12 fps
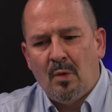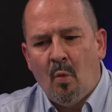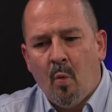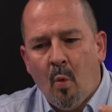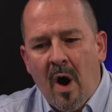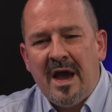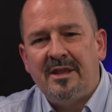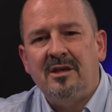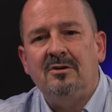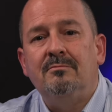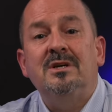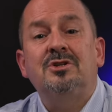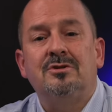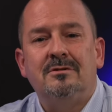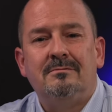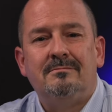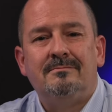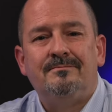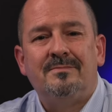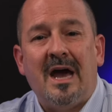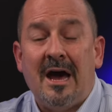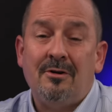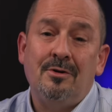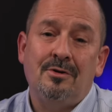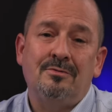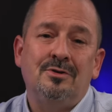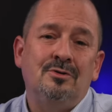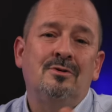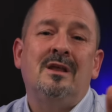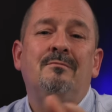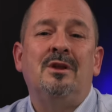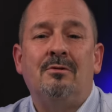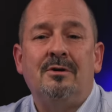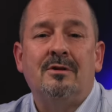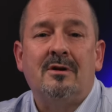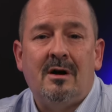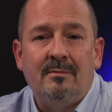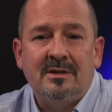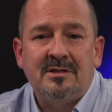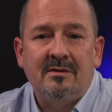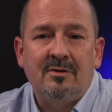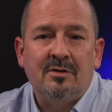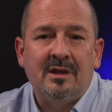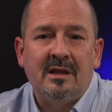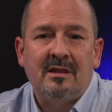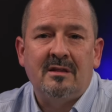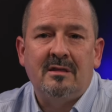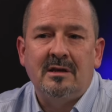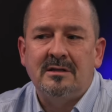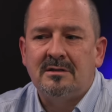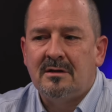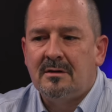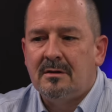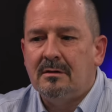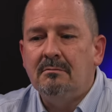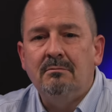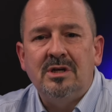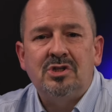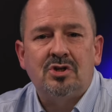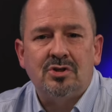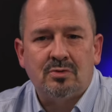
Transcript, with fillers: why the omission. I don't know. You let me know in the comments if you think that these omissions